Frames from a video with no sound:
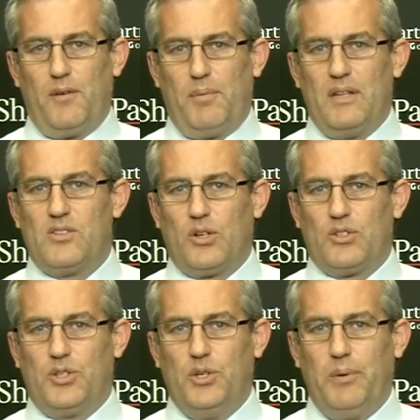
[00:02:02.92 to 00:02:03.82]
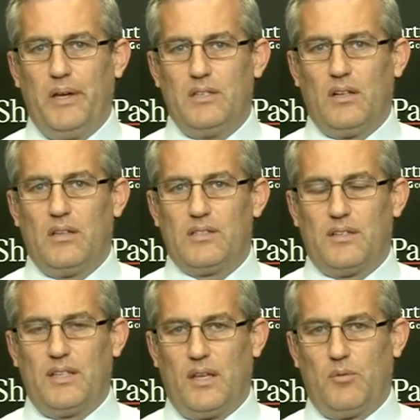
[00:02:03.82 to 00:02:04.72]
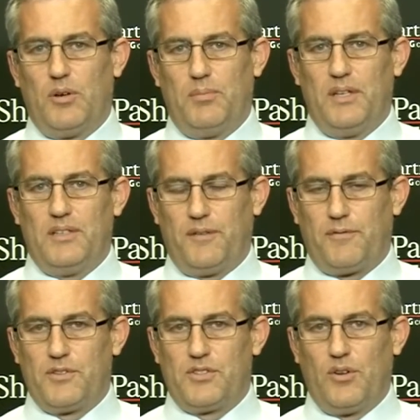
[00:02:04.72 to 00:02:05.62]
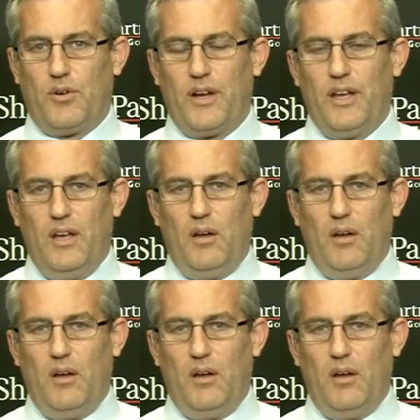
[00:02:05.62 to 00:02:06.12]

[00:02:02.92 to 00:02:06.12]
had been sort of $2 billion, I think that would have been a different story.